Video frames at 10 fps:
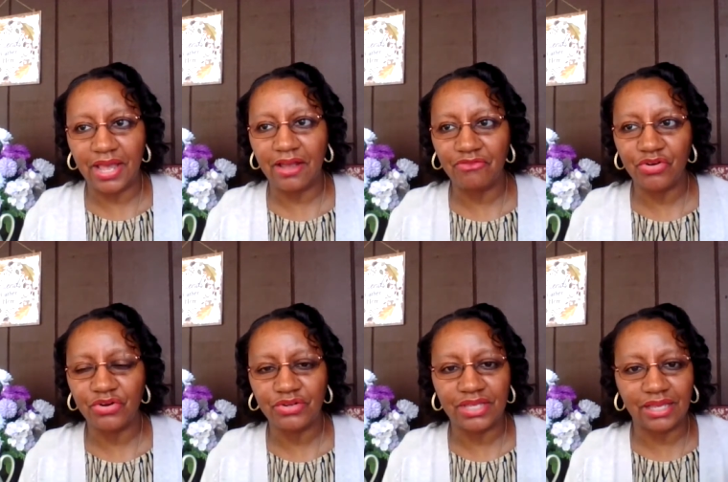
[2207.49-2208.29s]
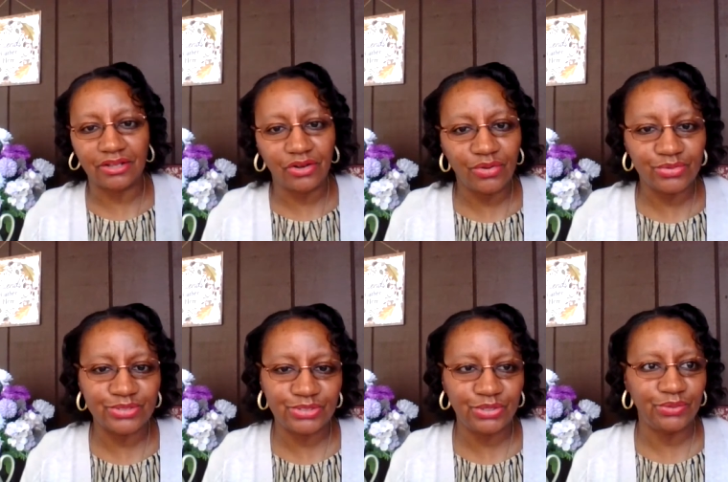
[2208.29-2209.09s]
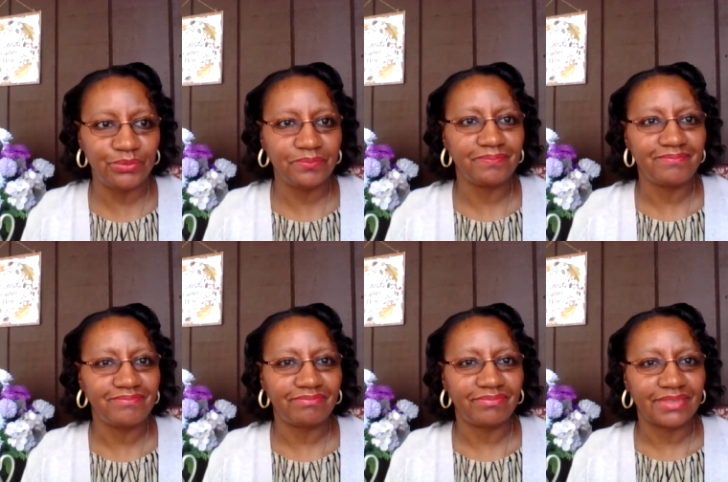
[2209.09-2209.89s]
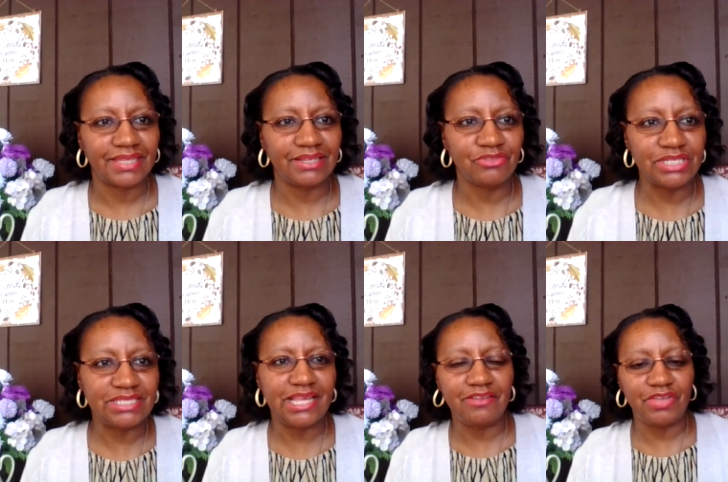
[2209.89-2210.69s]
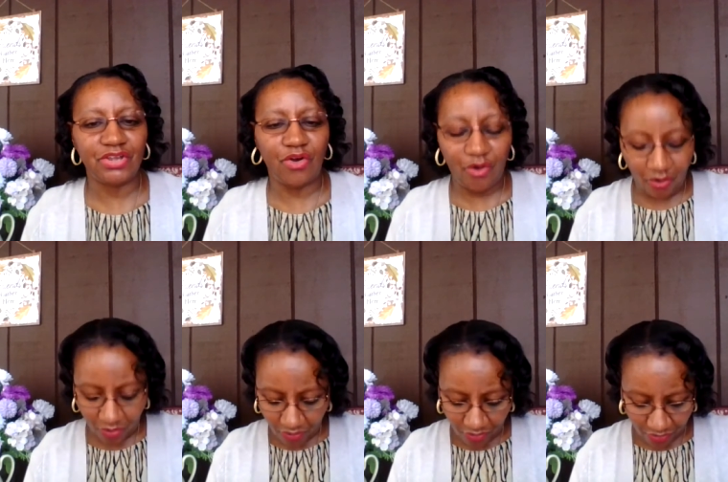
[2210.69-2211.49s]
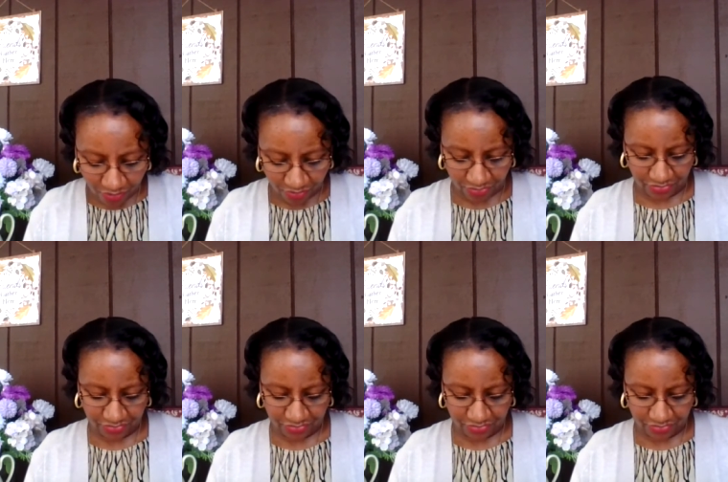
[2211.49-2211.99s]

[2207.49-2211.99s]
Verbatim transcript: ever get close to receiving all